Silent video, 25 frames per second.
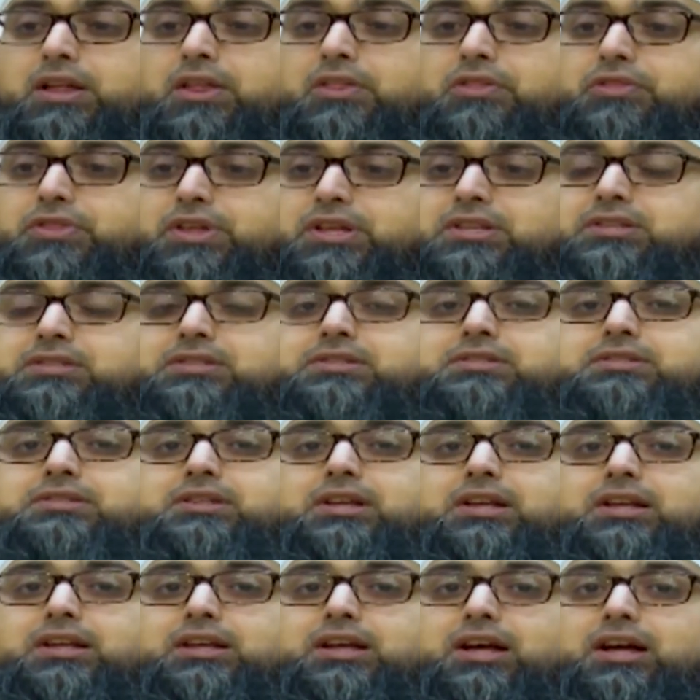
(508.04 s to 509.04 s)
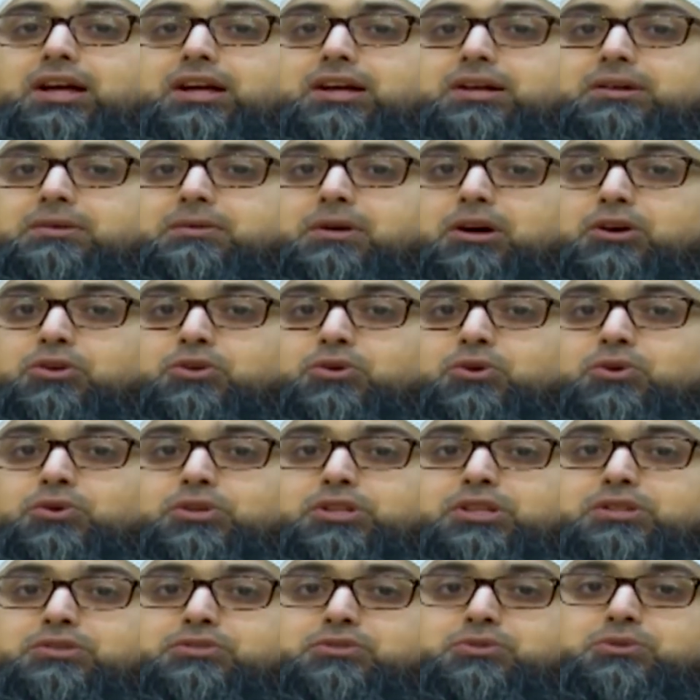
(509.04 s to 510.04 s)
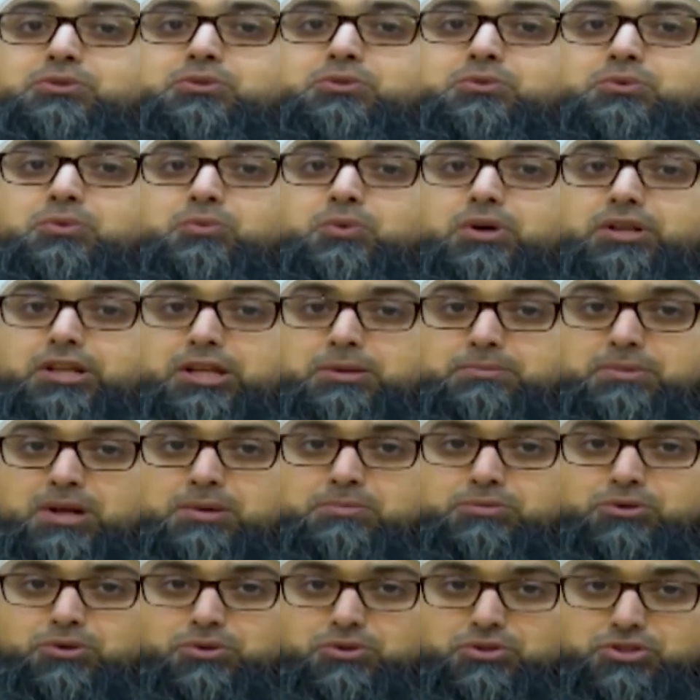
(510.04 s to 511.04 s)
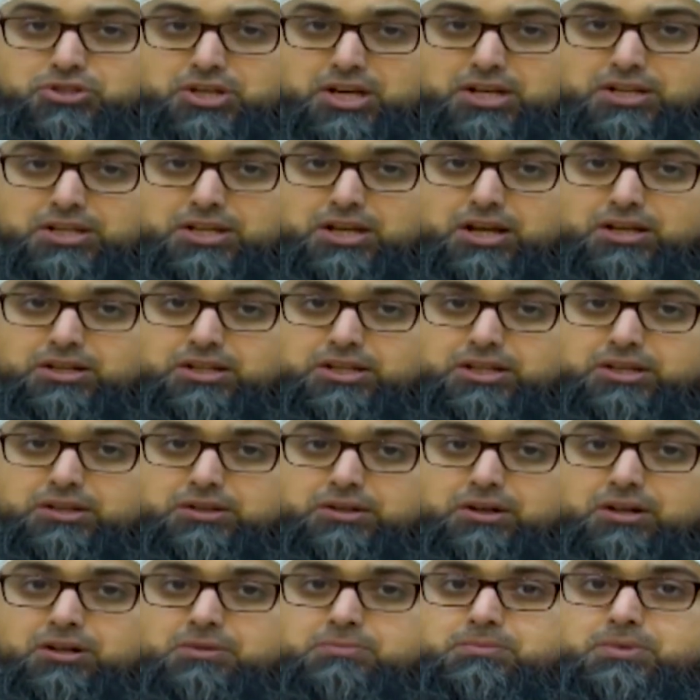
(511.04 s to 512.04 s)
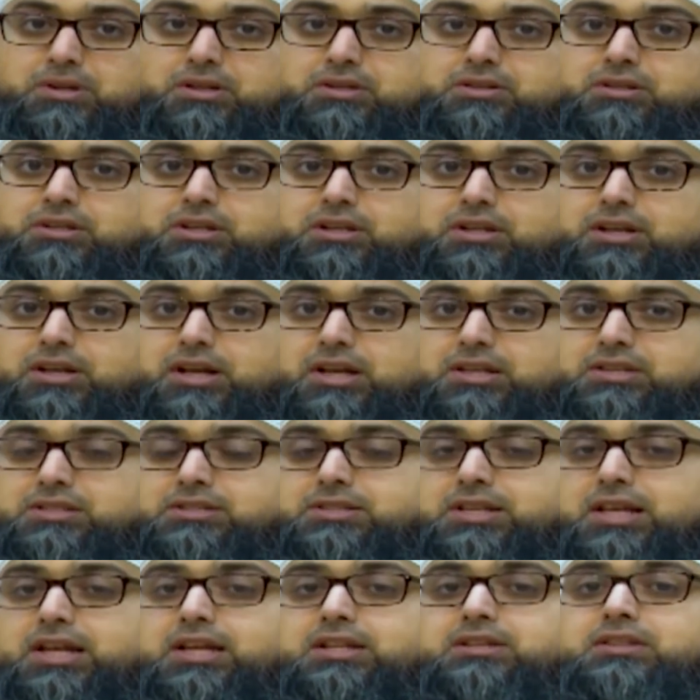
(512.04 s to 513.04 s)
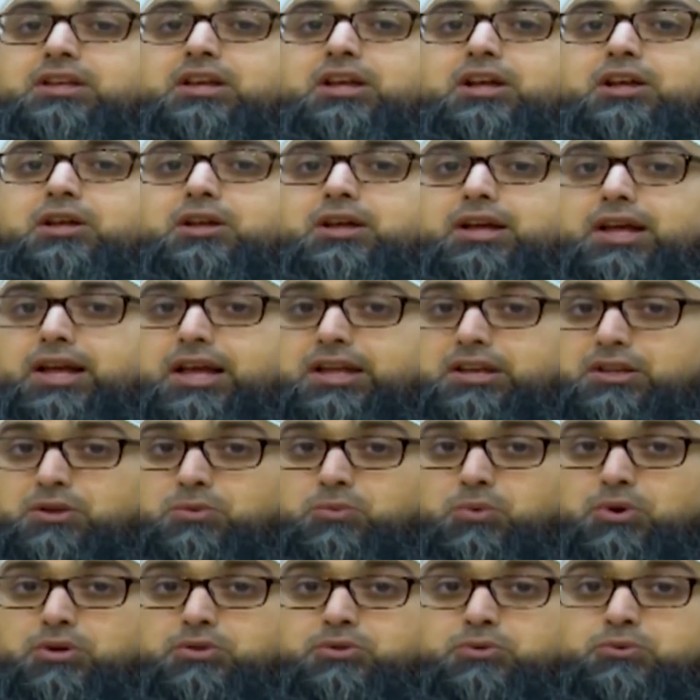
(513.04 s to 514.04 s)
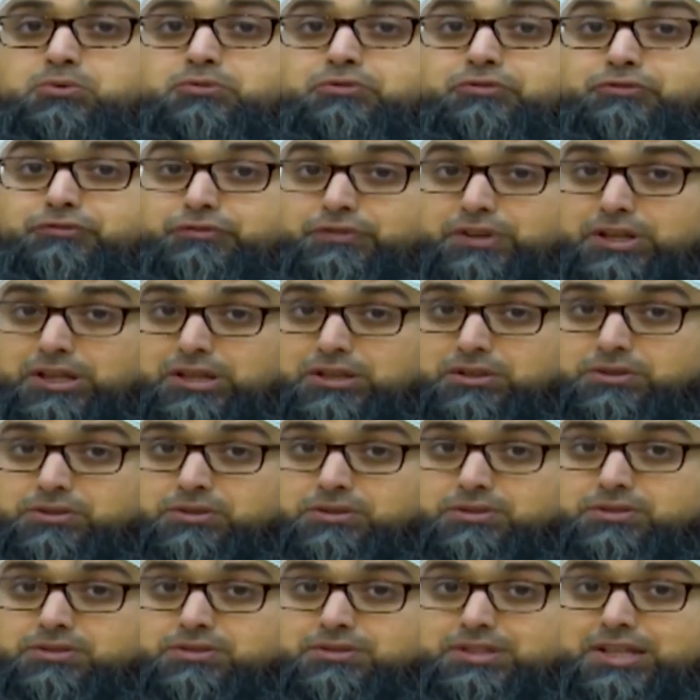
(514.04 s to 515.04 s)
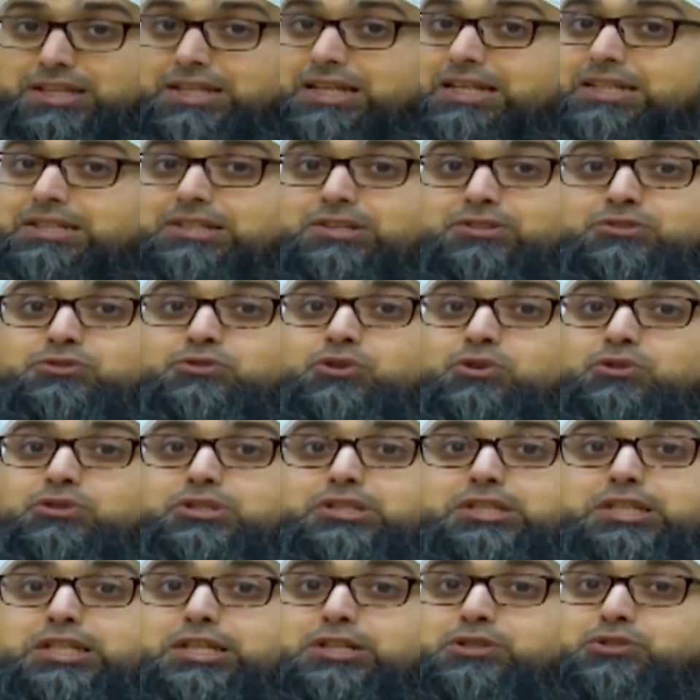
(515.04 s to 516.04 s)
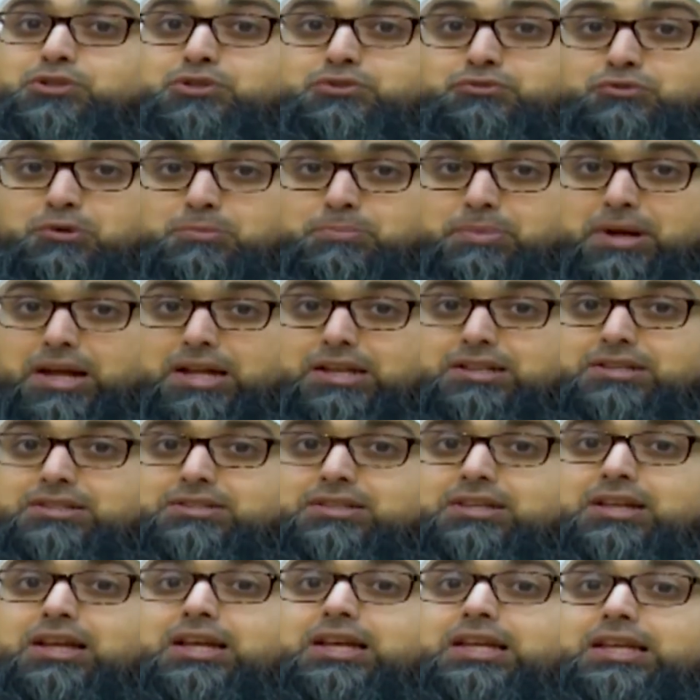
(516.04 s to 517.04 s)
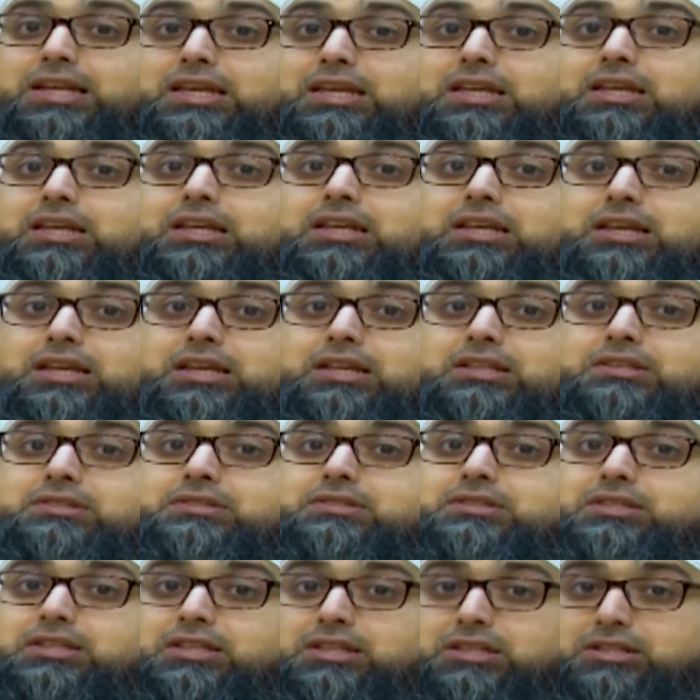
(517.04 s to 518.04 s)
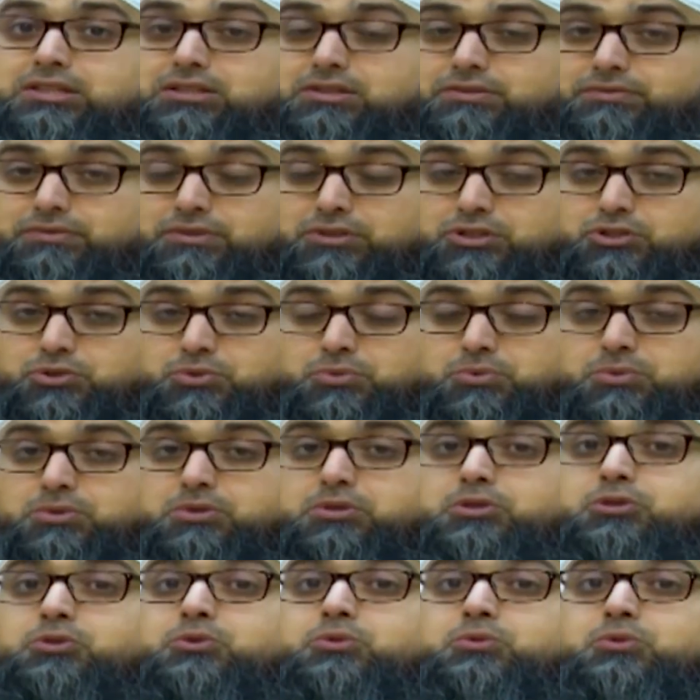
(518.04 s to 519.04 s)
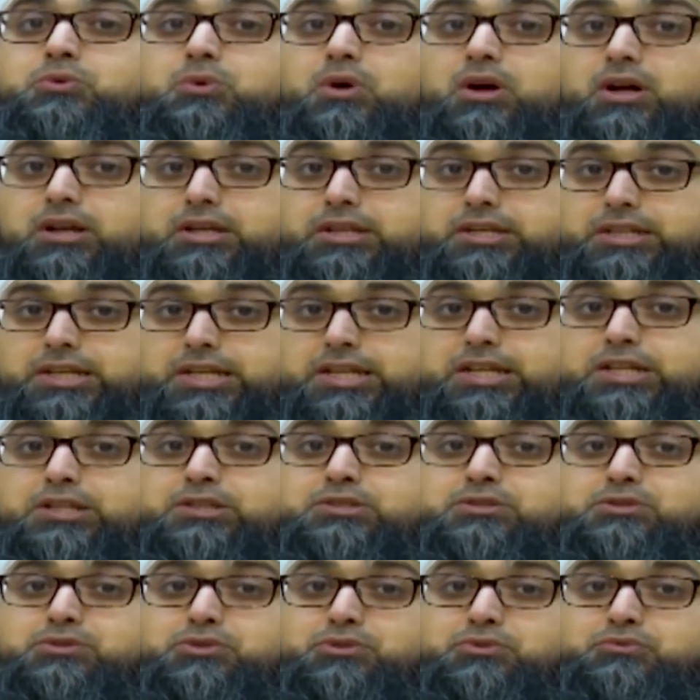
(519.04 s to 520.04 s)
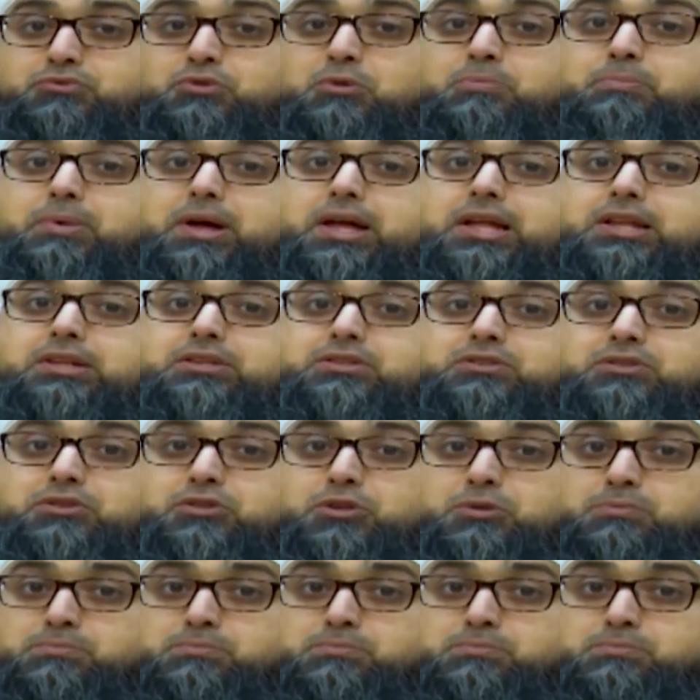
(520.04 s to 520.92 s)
This, according to what Imam Qushayri alayhi rahma has said, anyone who feels that he does not need to repent, he is the individual who needs to repent the